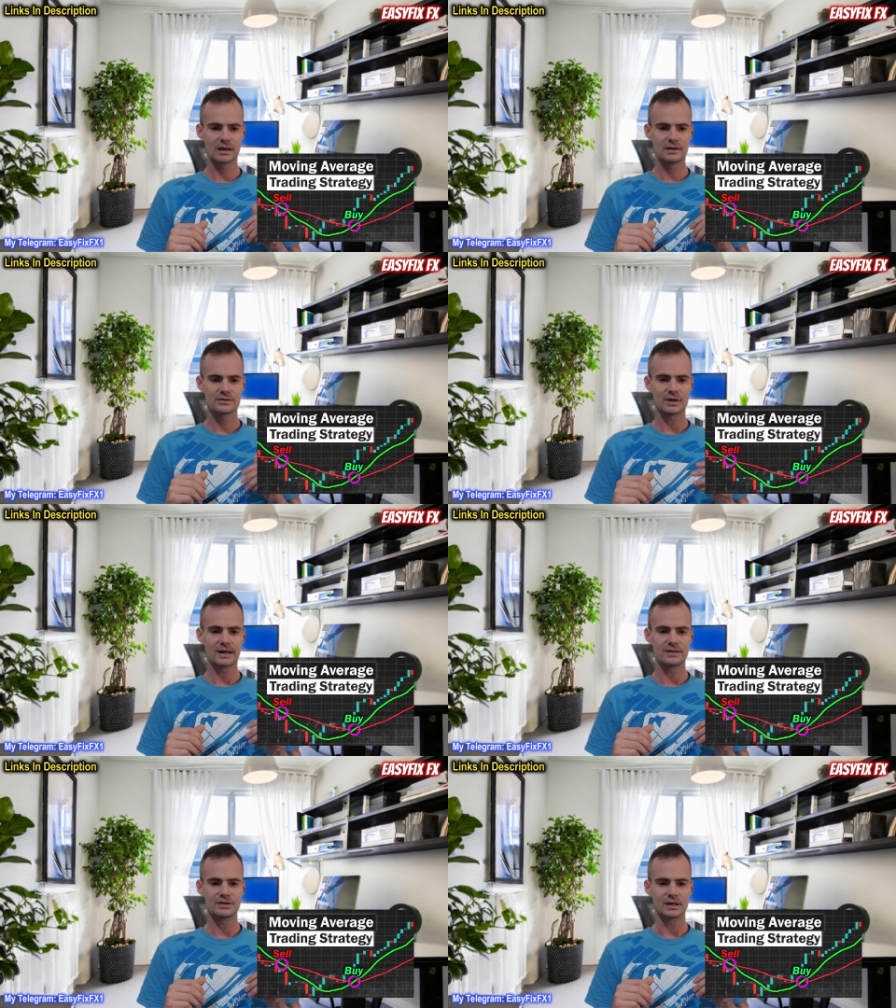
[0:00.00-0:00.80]

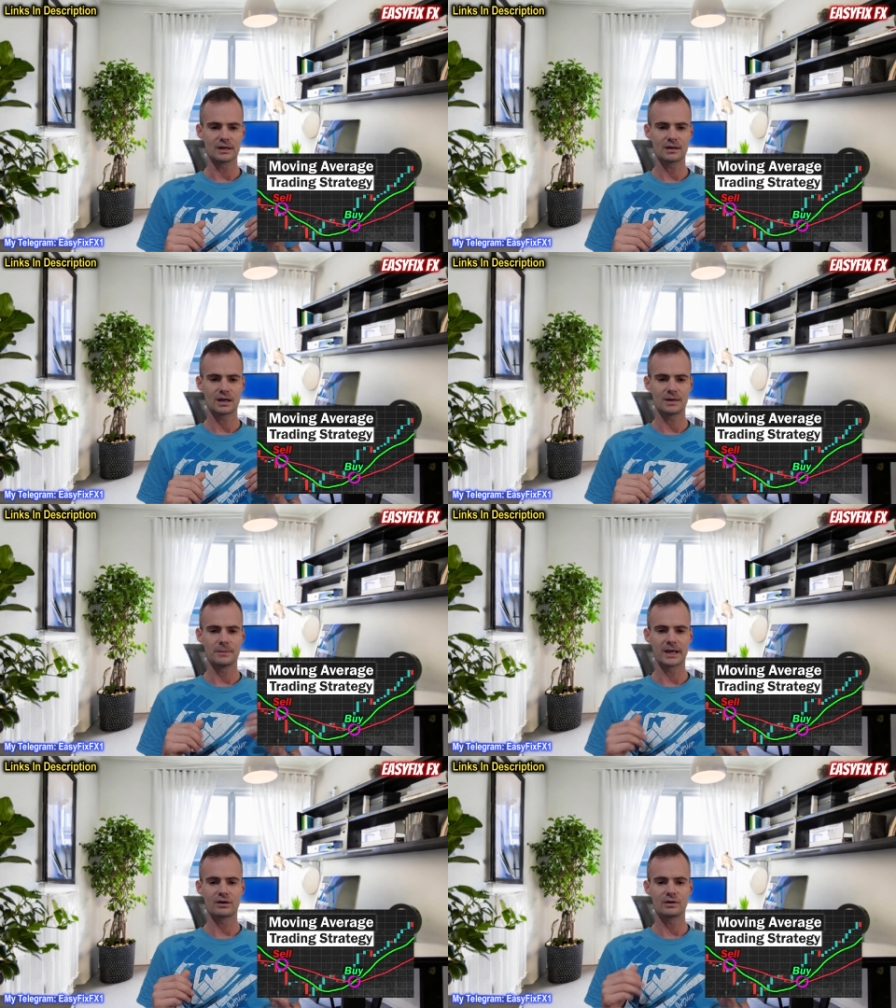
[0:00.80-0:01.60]
strategy and
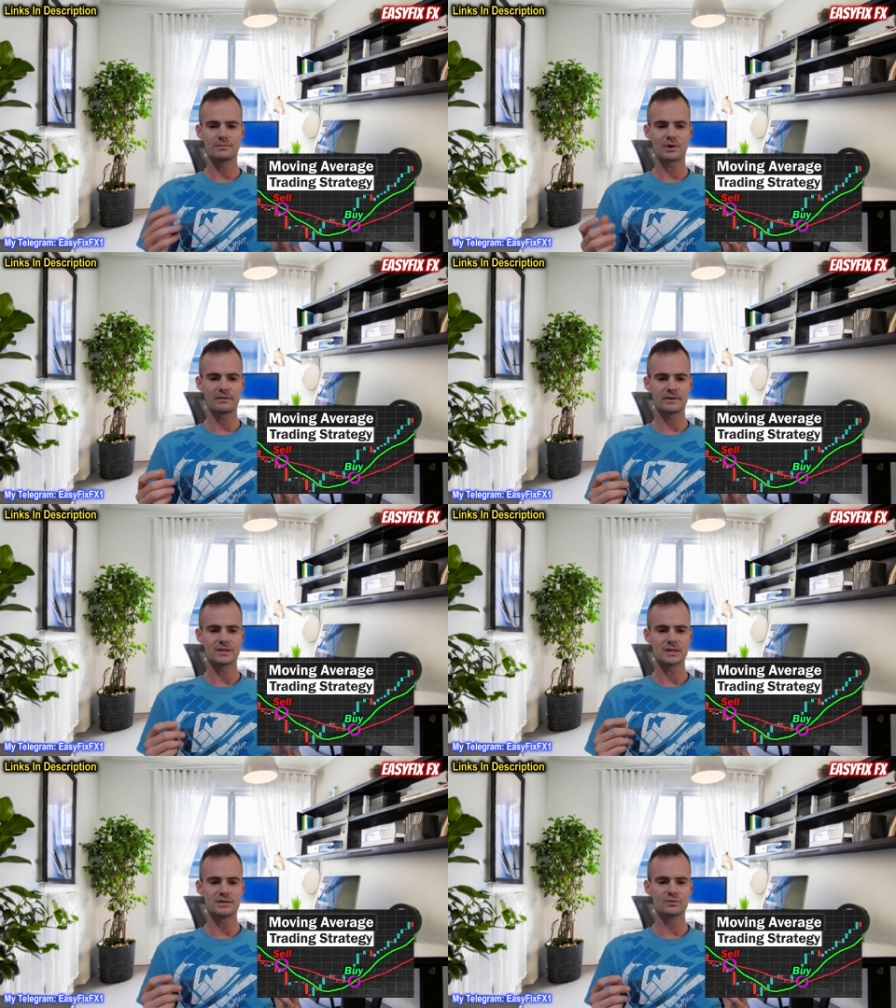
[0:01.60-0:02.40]
make good
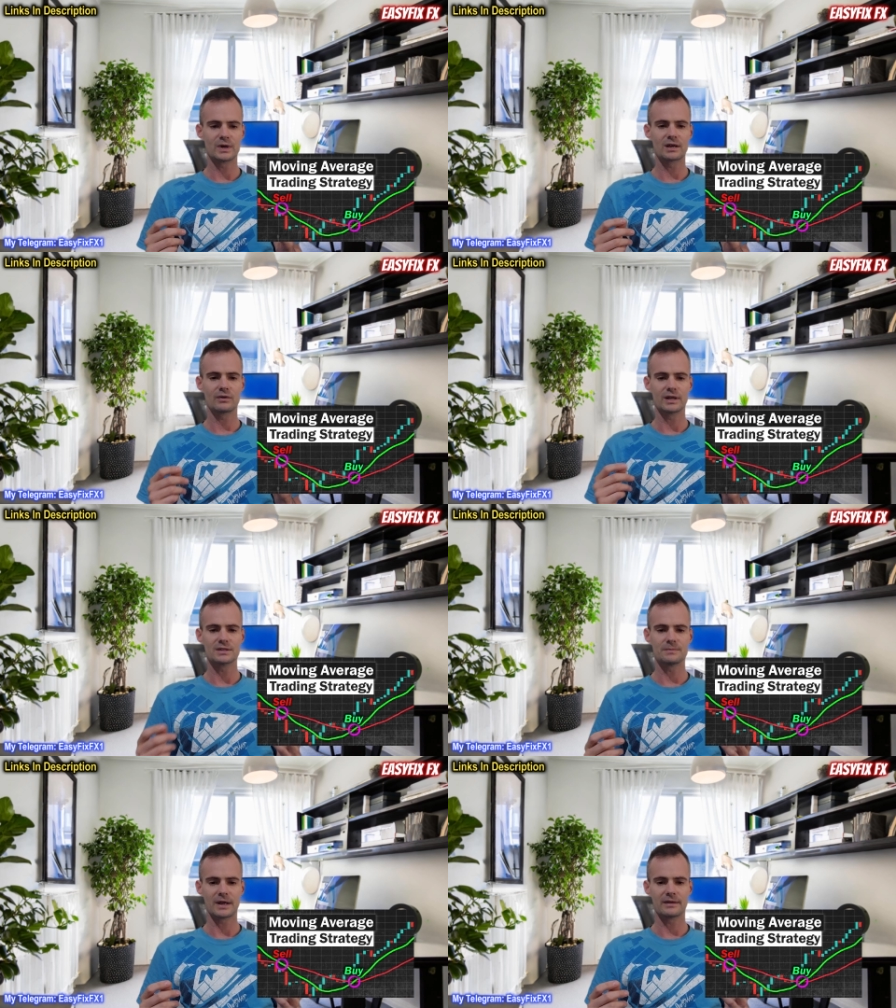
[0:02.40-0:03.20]
profits each week or
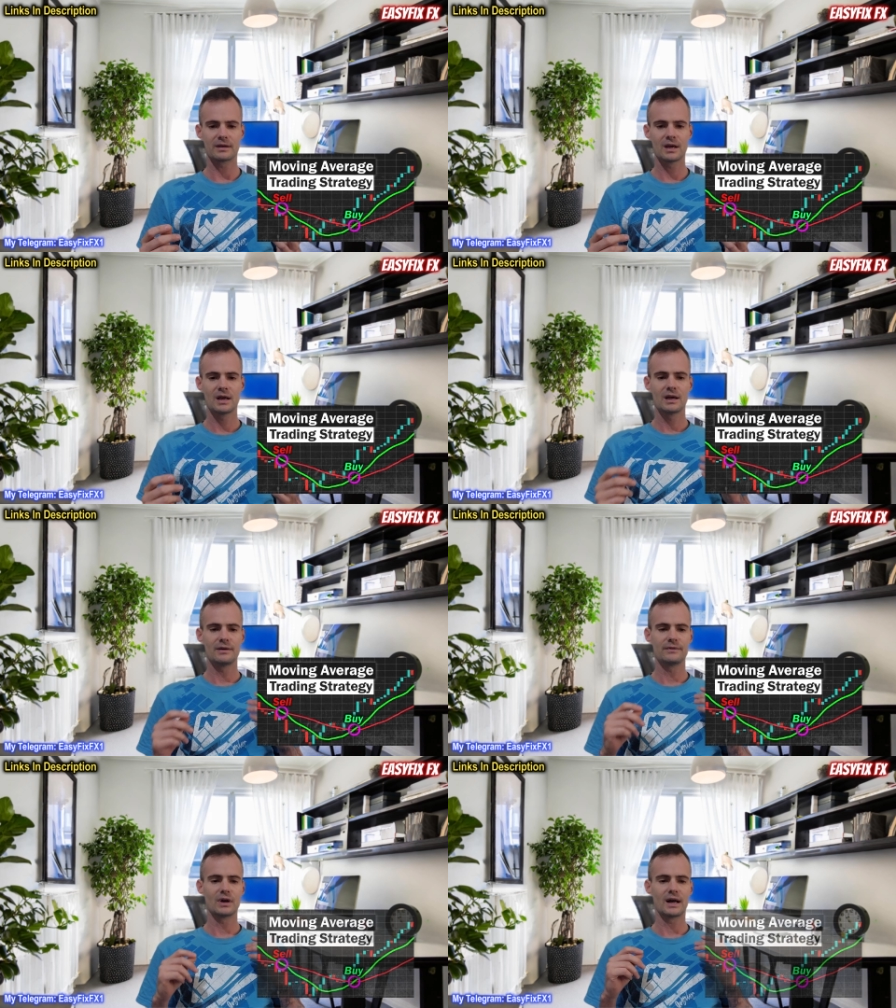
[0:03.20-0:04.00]
each month
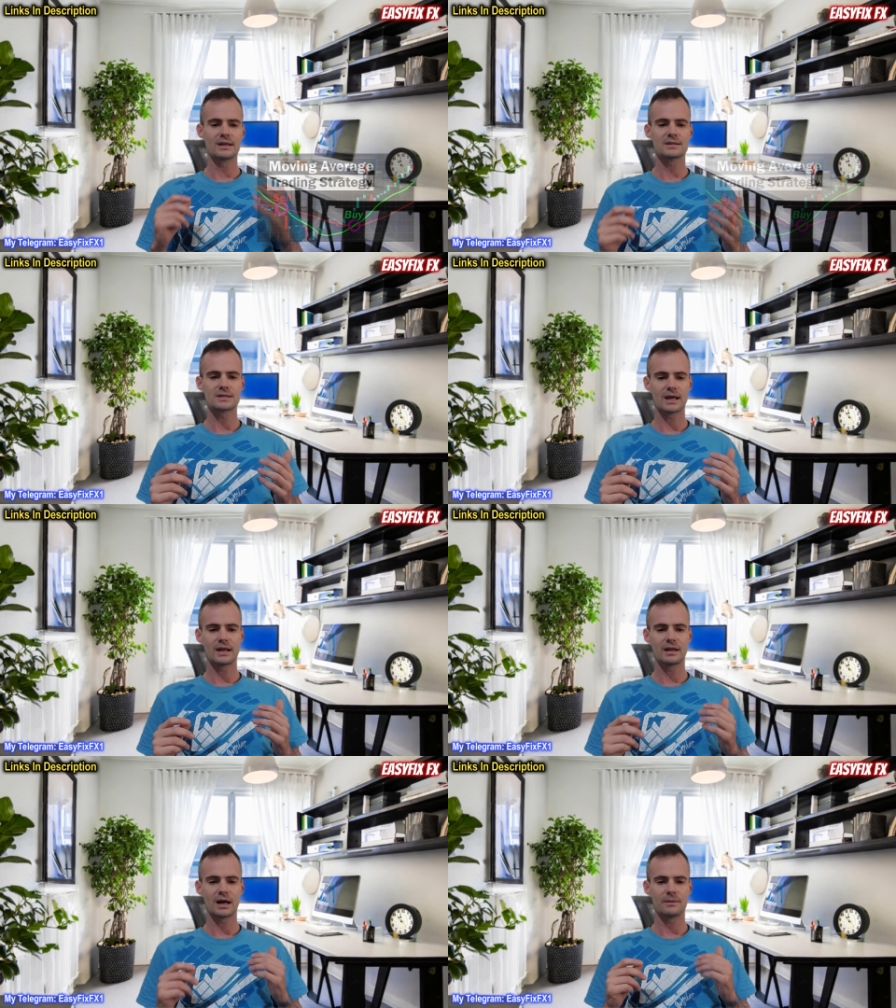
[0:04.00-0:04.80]
if you
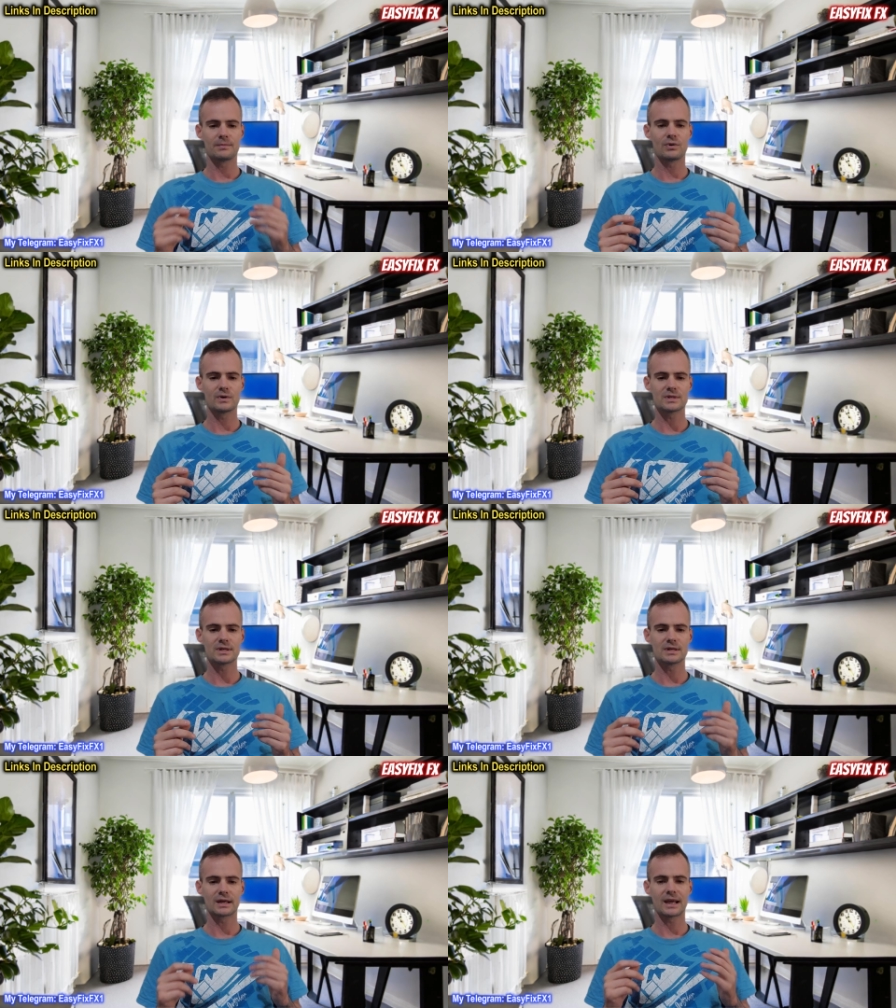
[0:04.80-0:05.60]
understand how
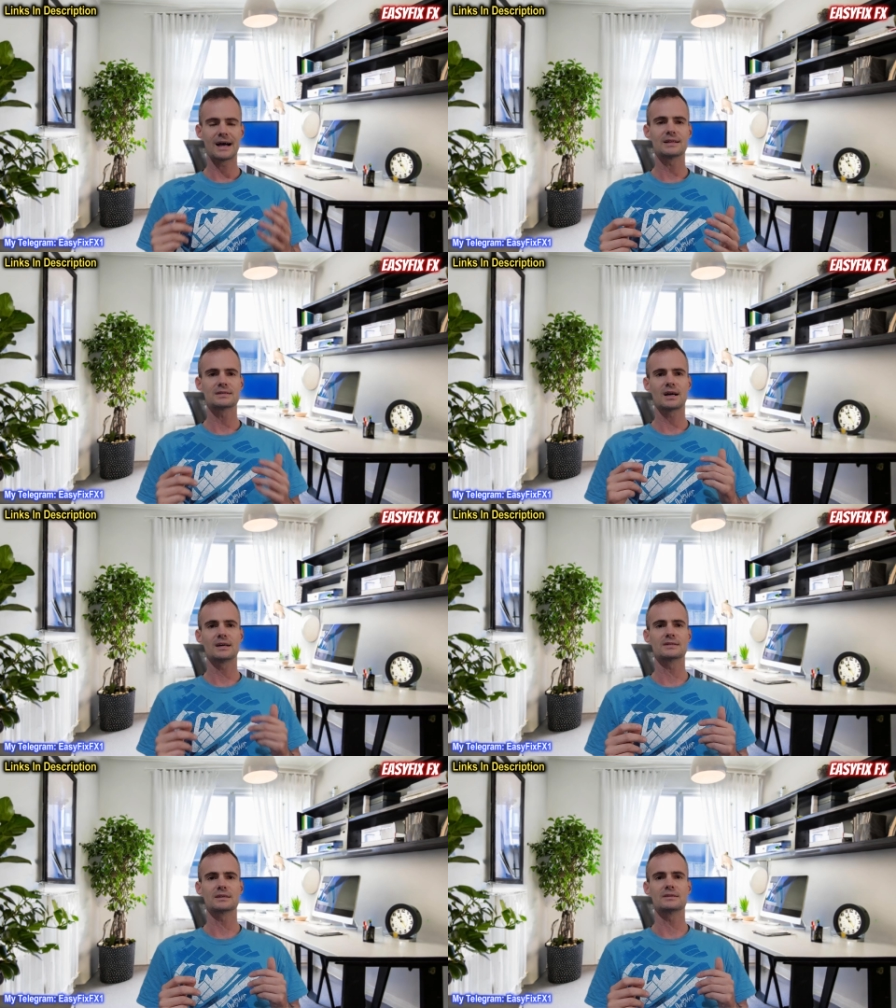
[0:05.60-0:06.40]
important account
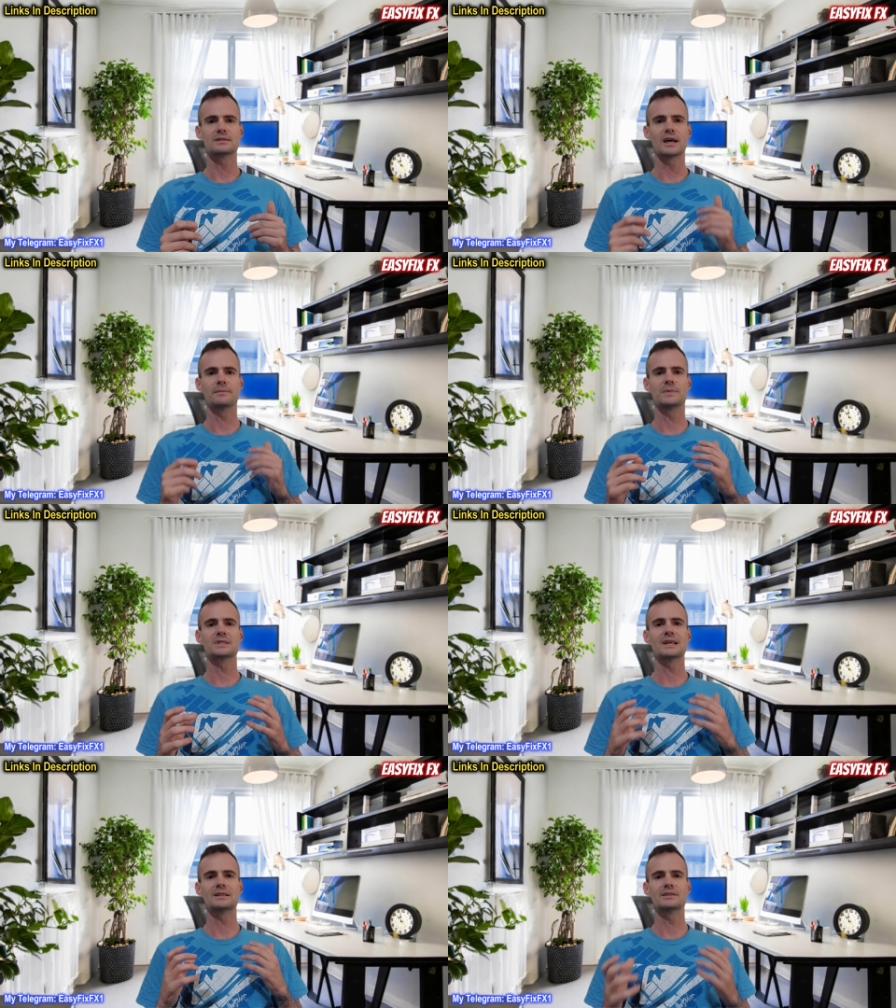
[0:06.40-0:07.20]
size is and
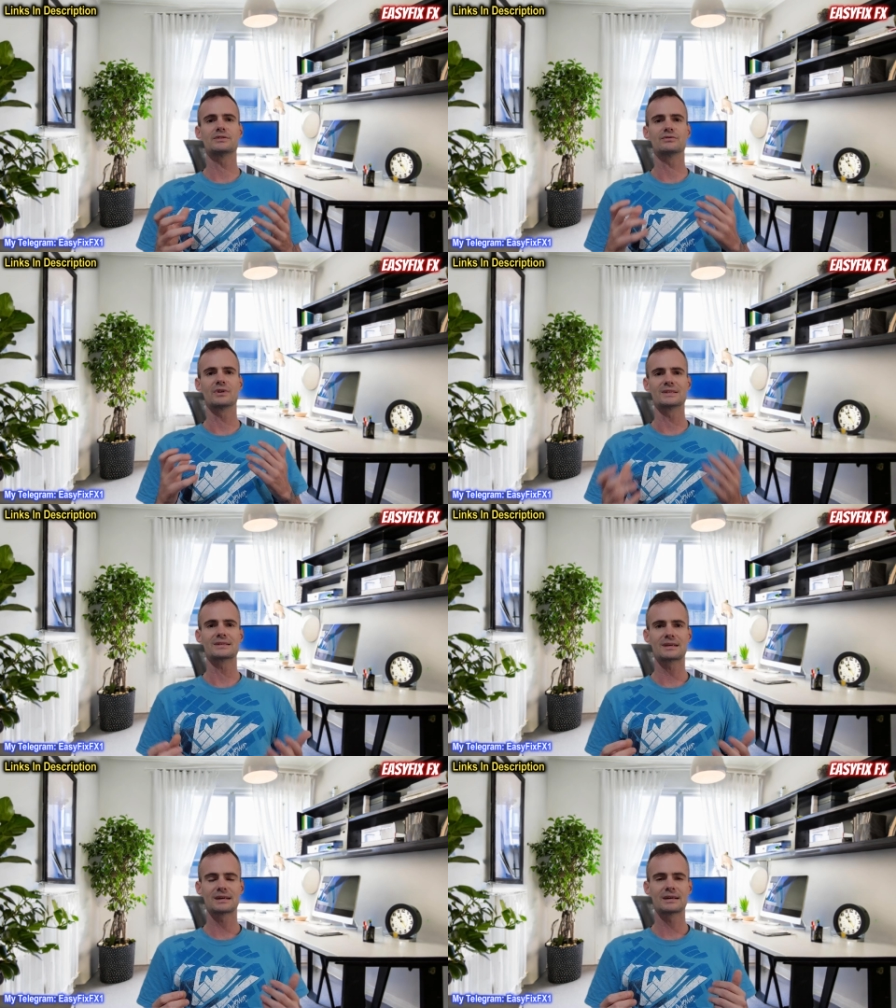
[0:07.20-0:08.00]
percentage
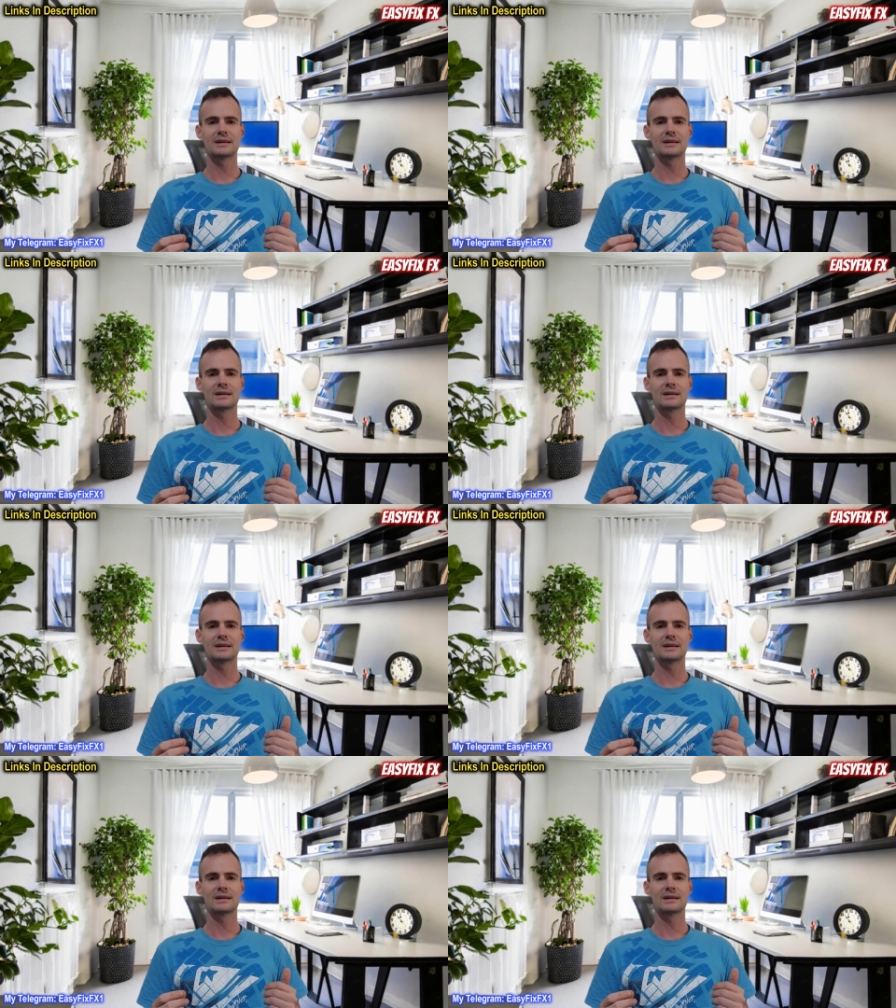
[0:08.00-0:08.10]
risk.